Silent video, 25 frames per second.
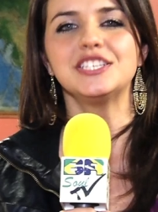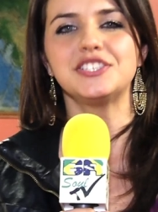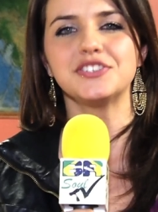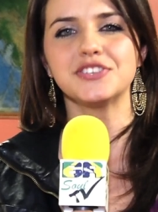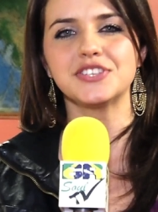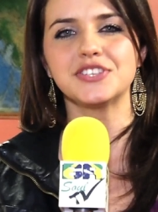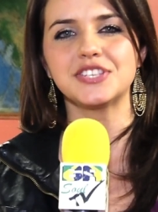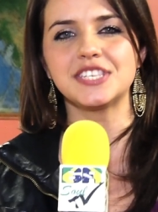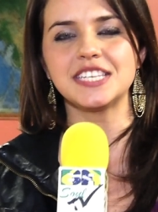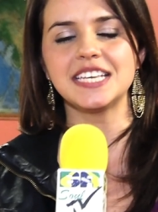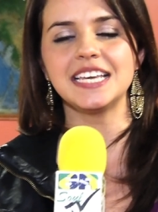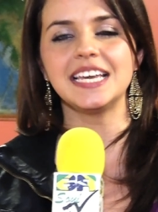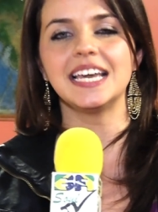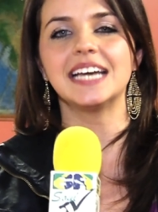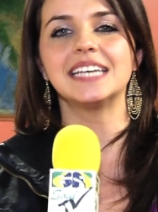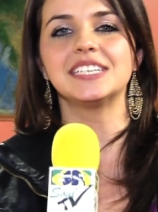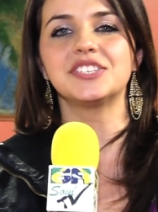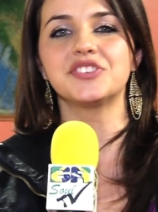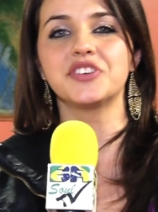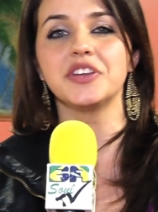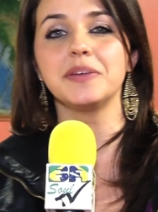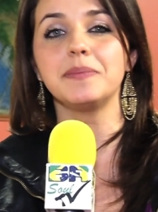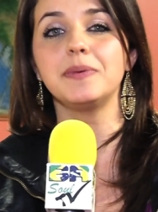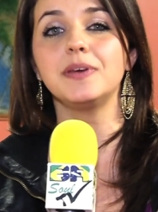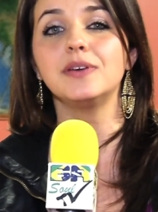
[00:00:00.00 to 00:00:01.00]
to see a
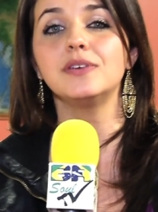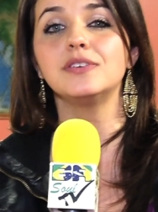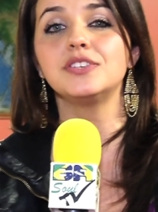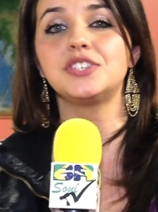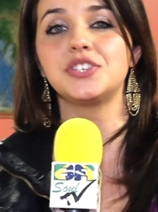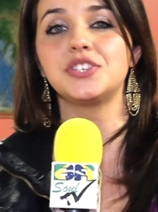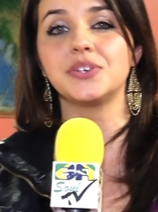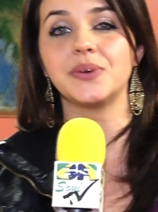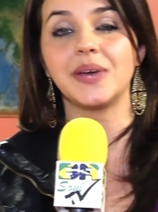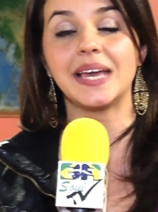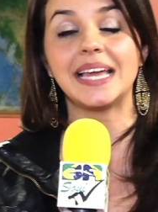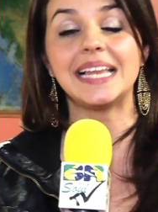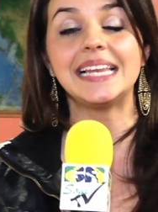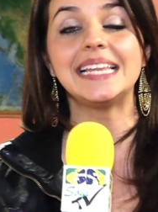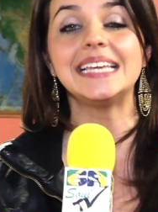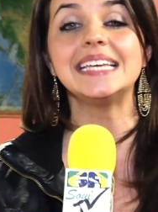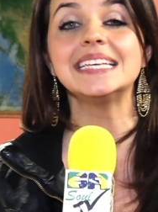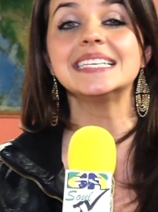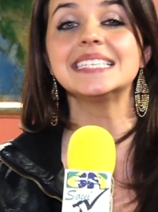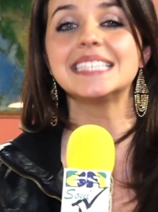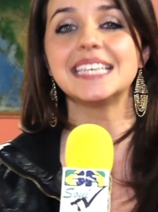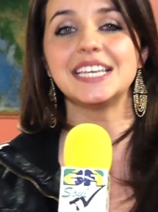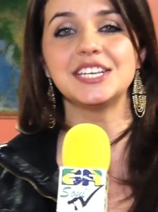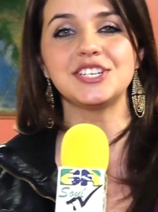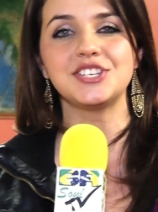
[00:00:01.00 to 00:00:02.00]
tribute to
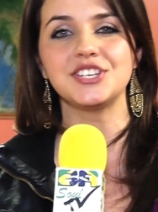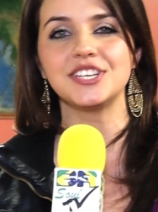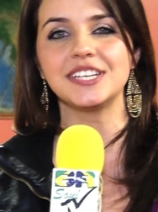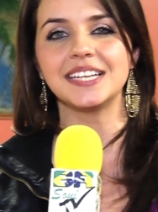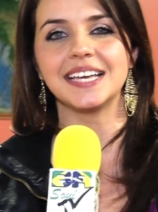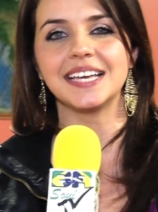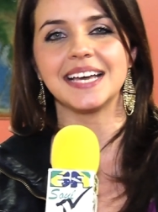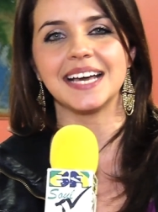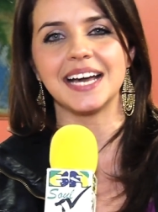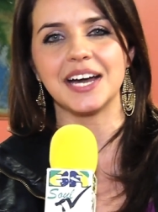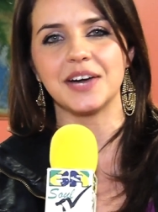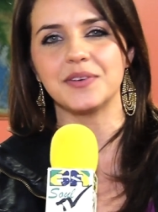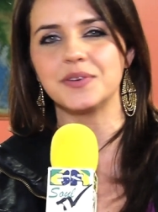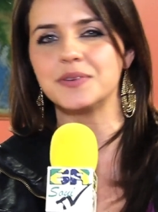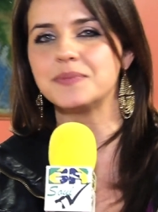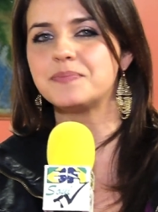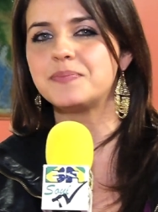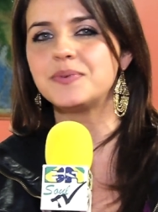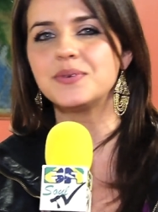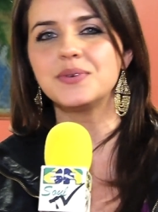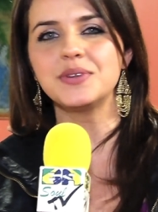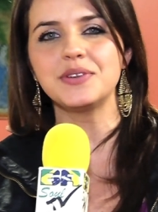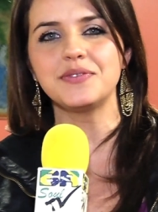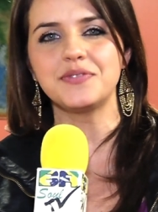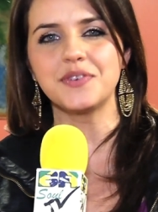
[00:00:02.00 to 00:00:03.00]
Elis Regina, our
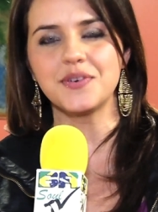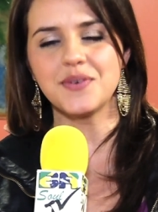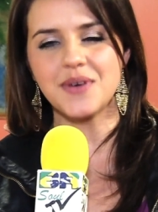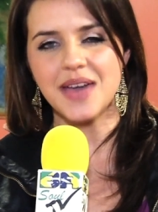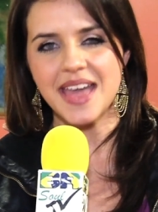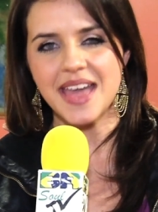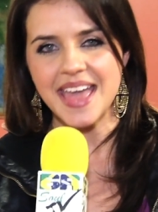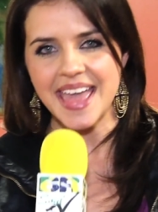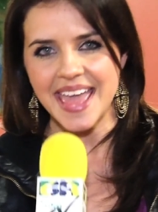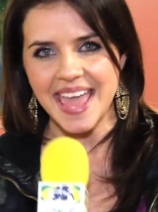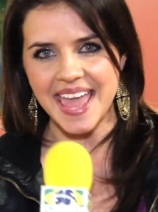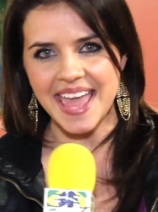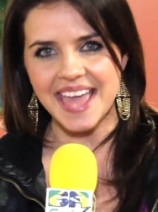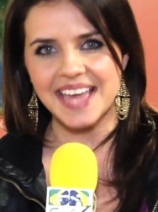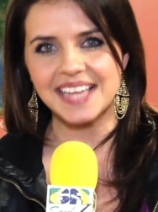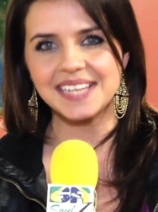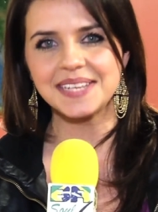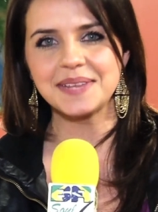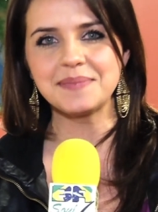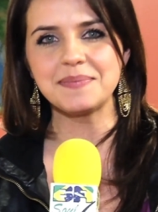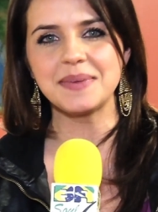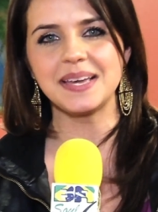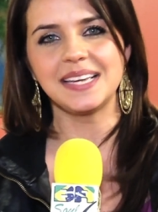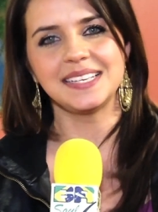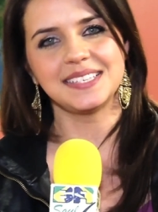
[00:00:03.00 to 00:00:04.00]
beautiful and
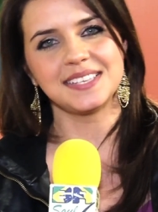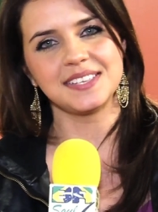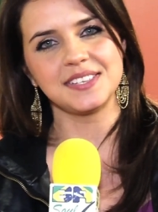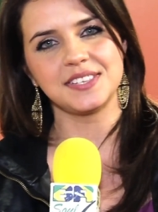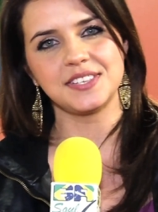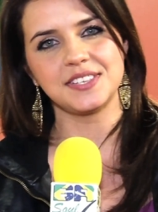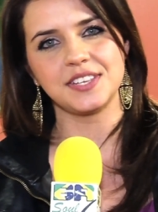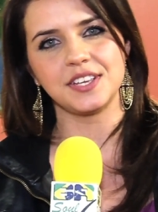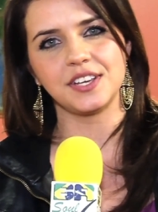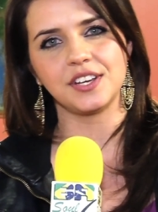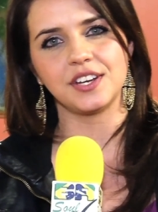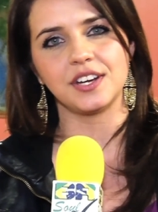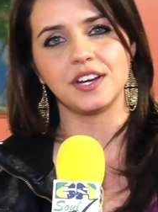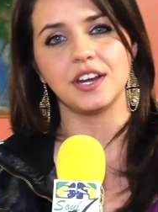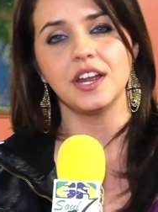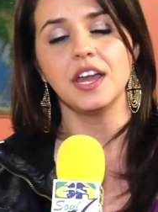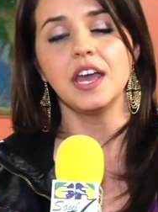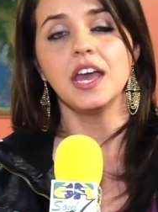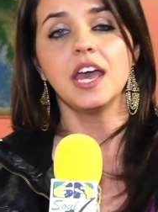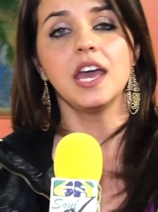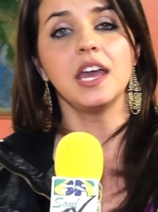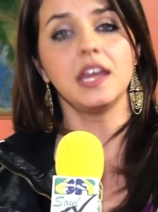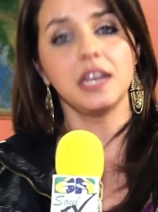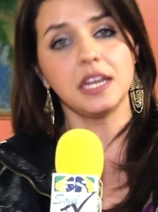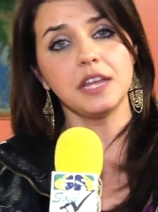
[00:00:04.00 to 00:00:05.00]
amazing singer.
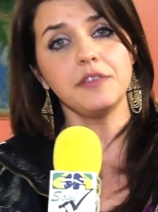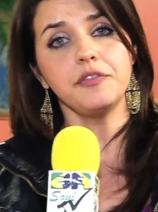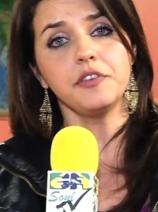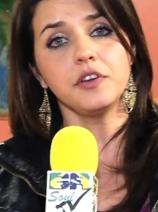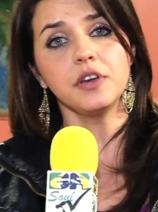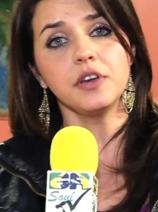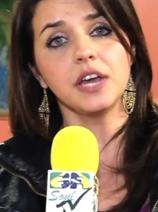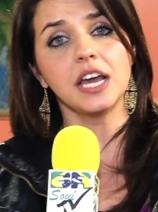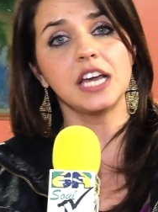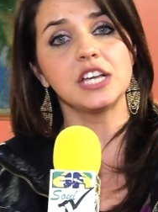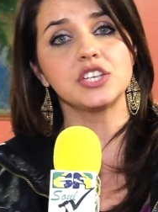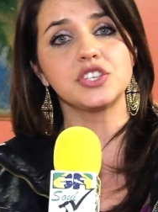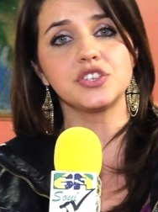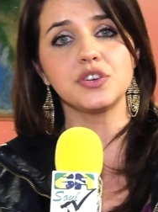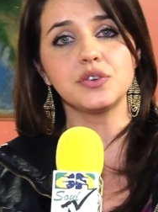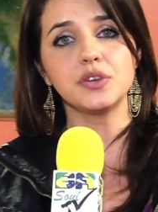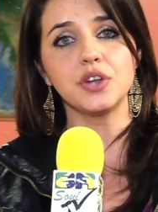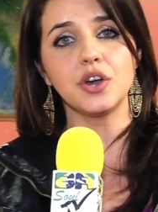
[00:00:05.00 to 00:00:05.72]
And if you guys don't